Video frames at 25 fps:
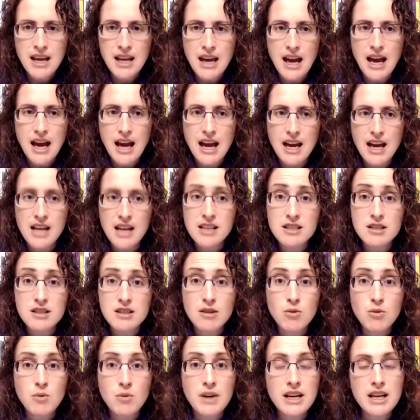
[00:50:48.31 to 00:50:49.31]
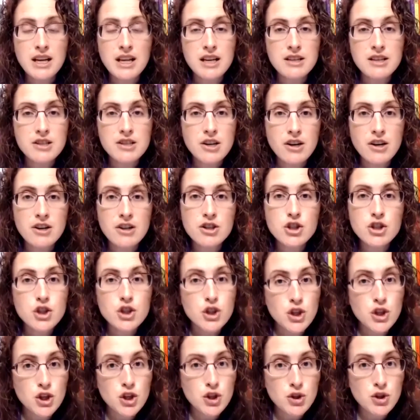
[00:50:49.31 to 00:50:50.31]
And when he turned
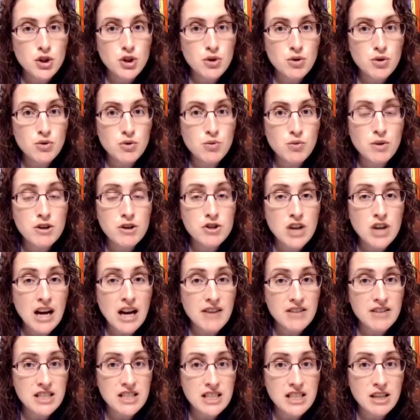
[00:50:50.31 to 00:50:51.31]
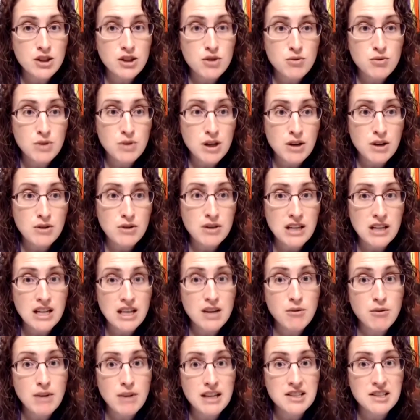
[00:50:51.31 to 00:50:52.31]
2, we were driving down the road and he
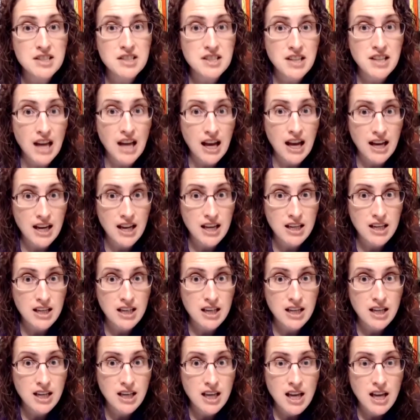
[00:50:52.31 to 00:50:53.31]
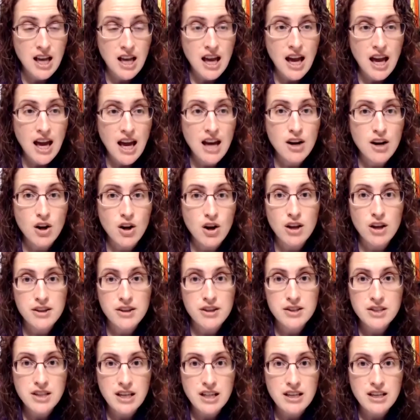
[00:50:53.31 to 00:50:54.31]
read a sign. And all of a
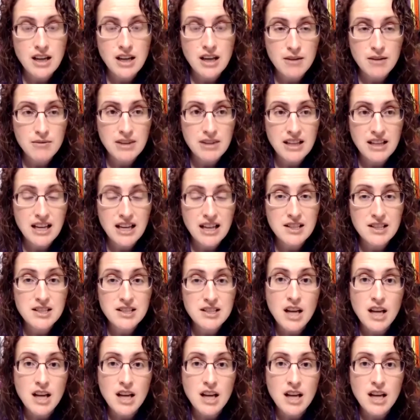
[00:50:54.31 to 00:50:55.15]
sudden I realized,